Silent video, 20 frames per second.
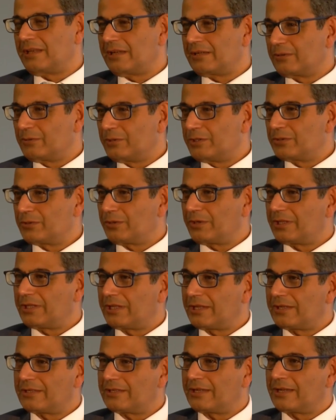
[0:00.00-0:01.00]
at Queen's Court at
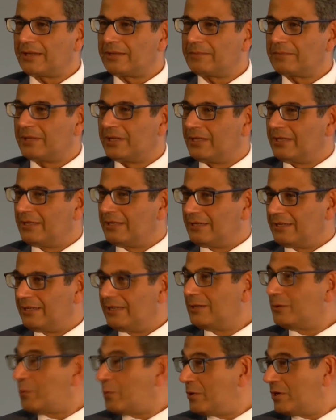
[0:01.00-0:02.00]
that time,
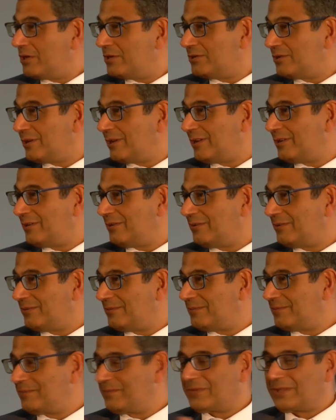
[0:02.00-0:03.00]
Neil Quinn is another
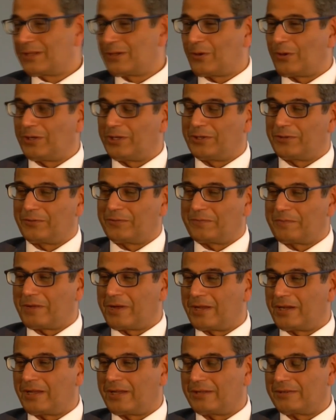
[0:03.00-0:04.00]
colleague of
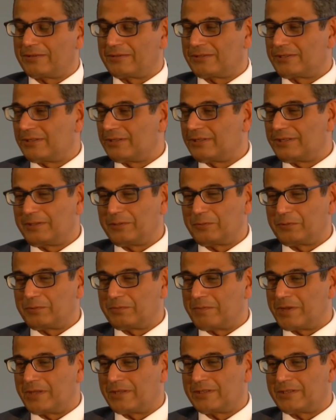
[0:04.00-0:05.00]
mine I certainly would
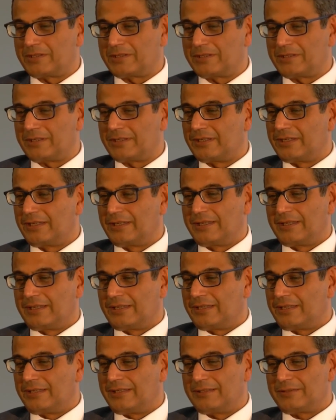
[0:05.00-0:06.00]
mention.
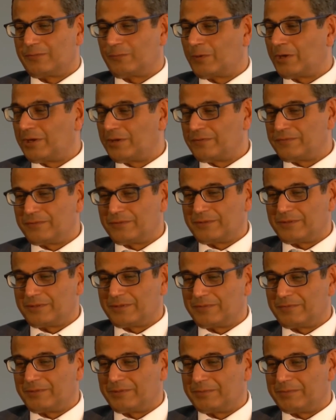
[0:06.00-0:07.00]
He's wonderful.
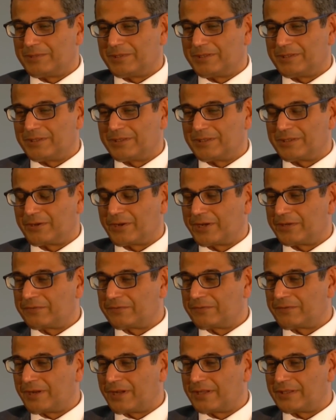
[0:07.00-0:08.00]
We've been great
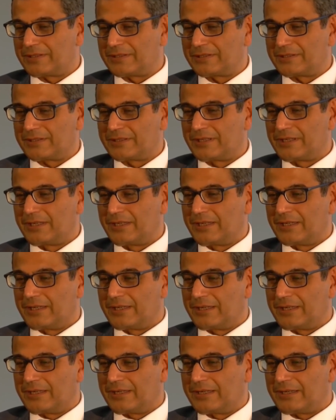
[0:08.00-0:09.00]
friends.
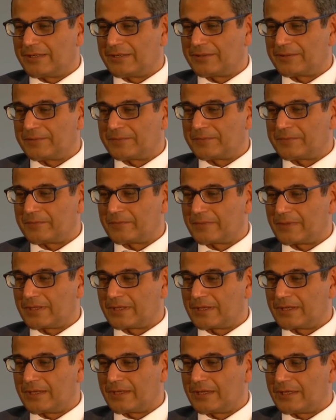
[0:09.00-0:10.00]

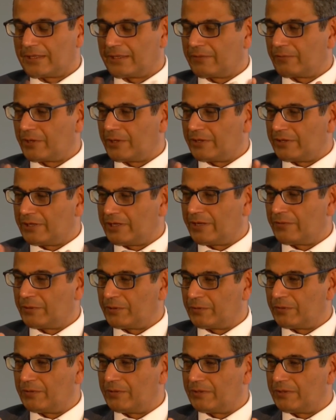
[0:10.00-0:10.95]
I think when David